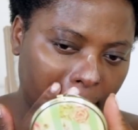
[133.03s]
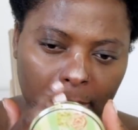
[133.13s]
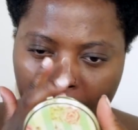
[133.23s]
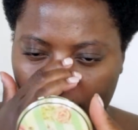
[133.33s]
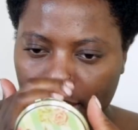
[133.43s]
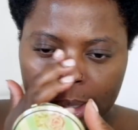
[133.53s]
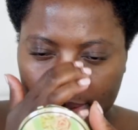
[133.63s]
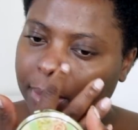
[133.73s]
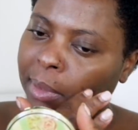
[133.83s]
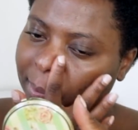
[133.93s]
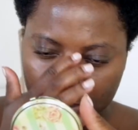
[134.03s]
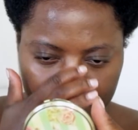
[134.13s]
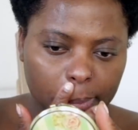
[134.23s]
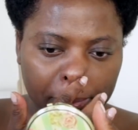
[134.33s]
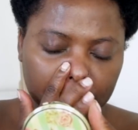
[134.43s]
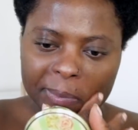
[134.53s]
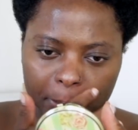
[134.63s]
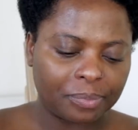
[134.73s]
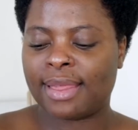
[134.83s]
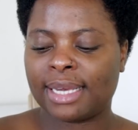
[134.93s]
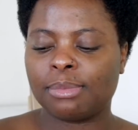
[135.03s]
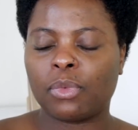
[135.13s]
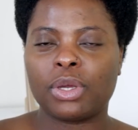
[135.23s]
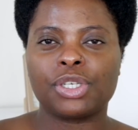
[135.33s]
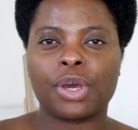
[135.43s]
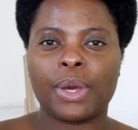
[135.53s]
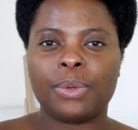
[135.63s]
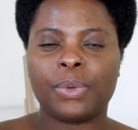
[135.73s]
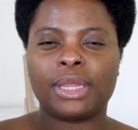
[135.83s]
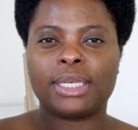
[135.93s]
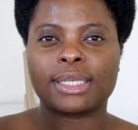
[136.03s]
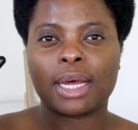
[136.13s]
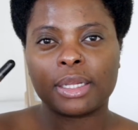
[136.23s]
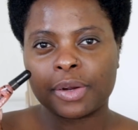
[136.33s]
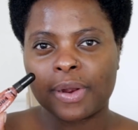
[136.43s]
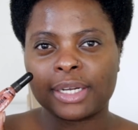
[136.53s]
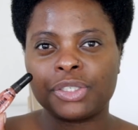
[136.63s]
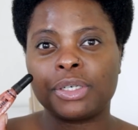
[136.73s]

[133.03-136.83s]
And yeah. And next I'm going to go in with this color corrector,